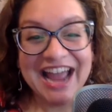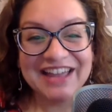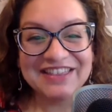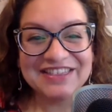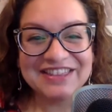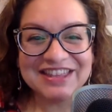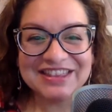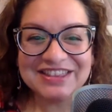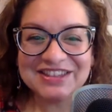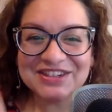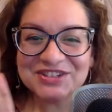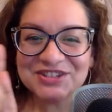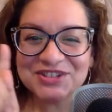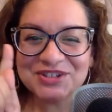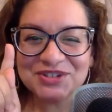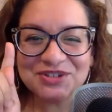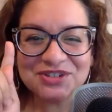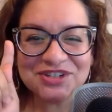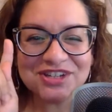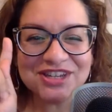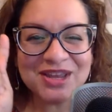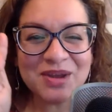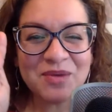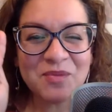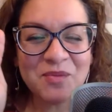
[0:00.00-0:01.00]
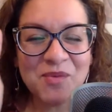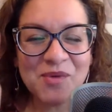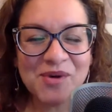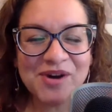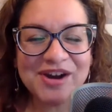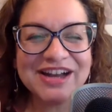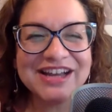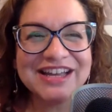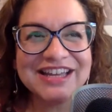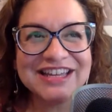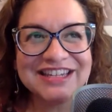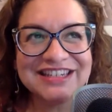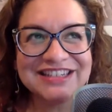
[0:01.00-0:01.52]
and then there's usually
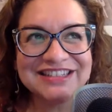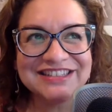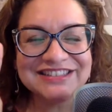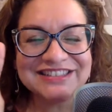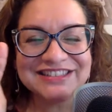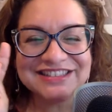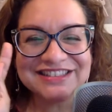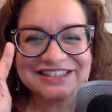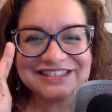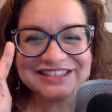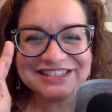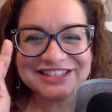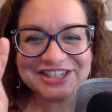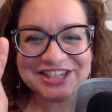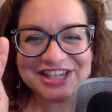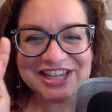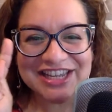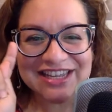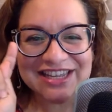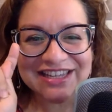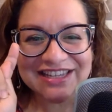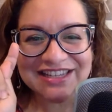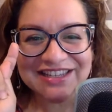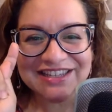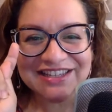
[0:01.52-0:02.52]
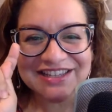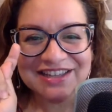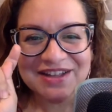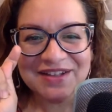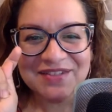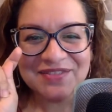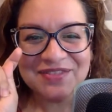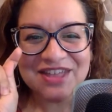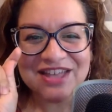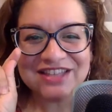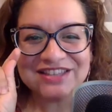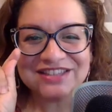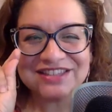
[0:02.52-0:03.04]
one chick
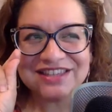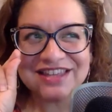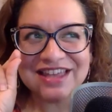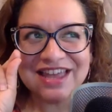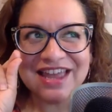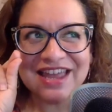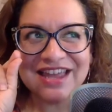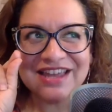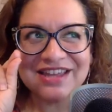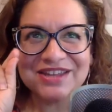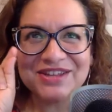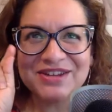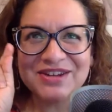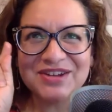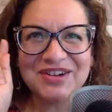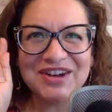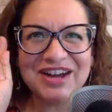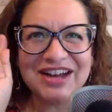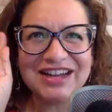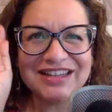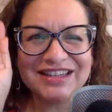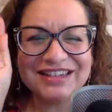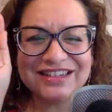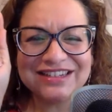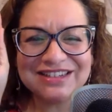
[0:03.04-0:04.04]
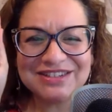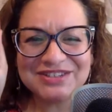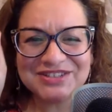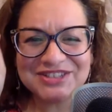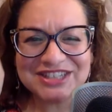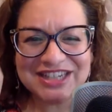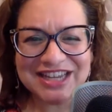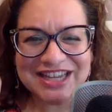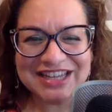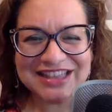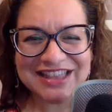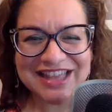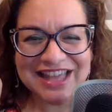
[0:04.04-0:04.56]
that's like, you know, I'm going to go
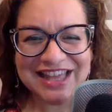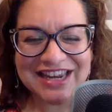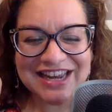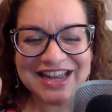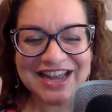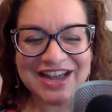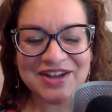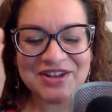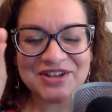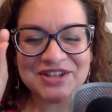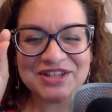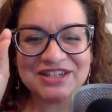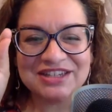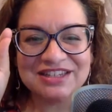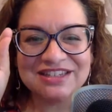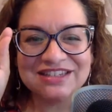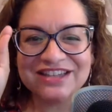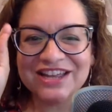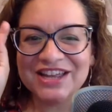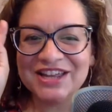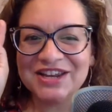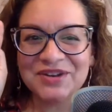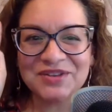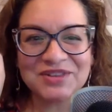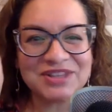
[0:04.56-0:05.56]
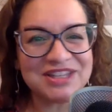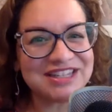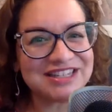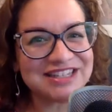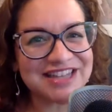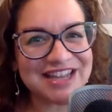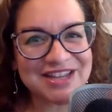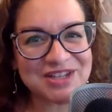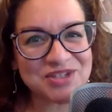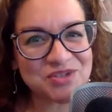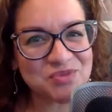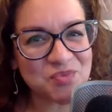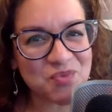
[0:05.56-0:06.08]
check that out. And it, it only
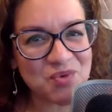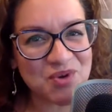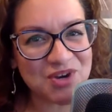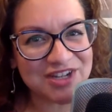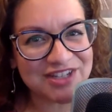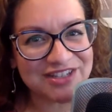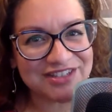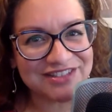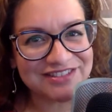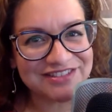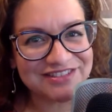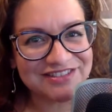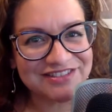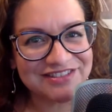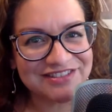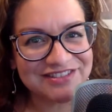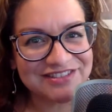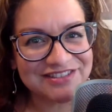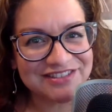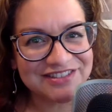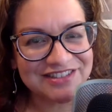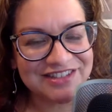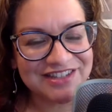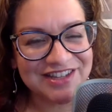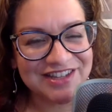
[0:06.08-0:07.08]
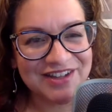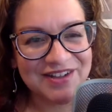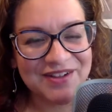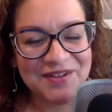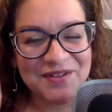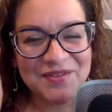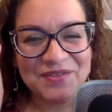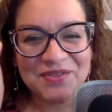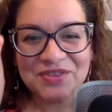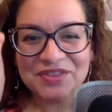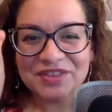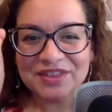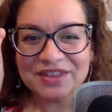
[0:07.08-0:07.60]
takes one
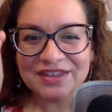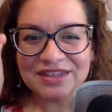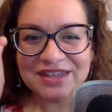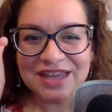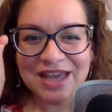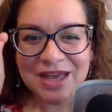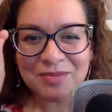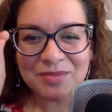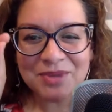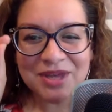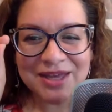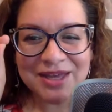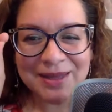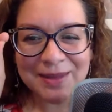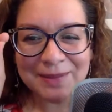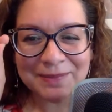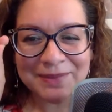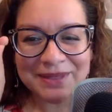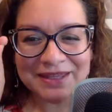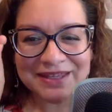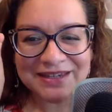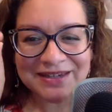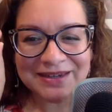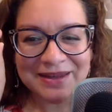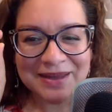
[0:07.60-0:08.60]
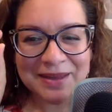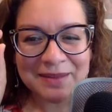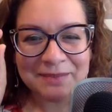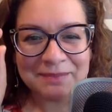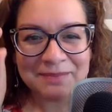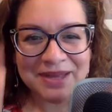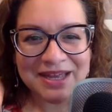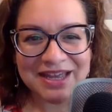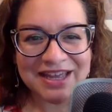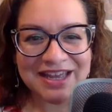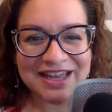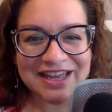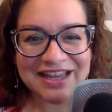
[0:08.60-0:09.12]
to come up and
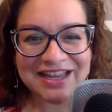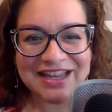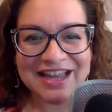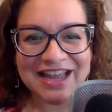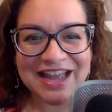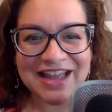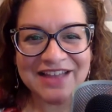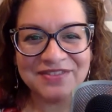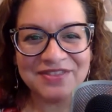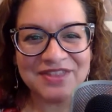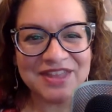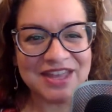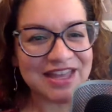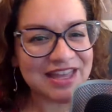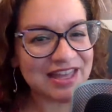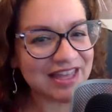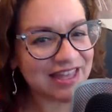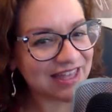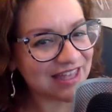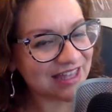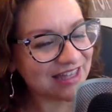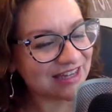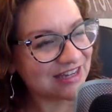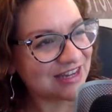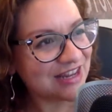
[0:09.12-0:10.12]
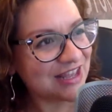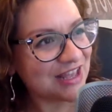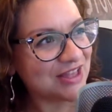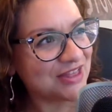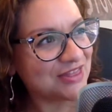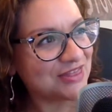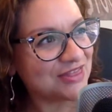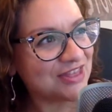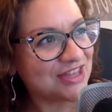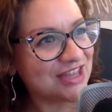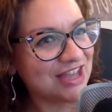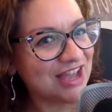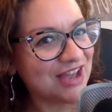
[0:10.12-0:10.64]
peck. And then
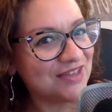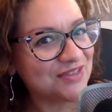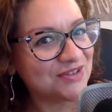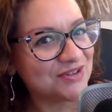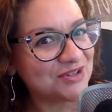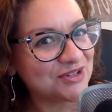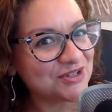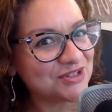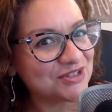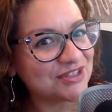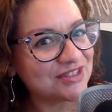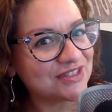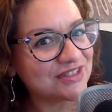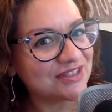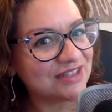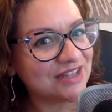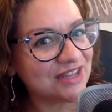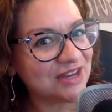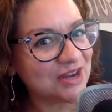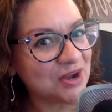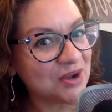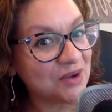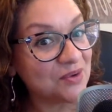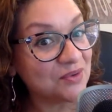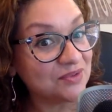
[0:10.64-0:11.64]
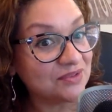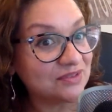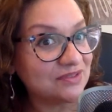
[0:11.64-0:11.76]
the others, you know,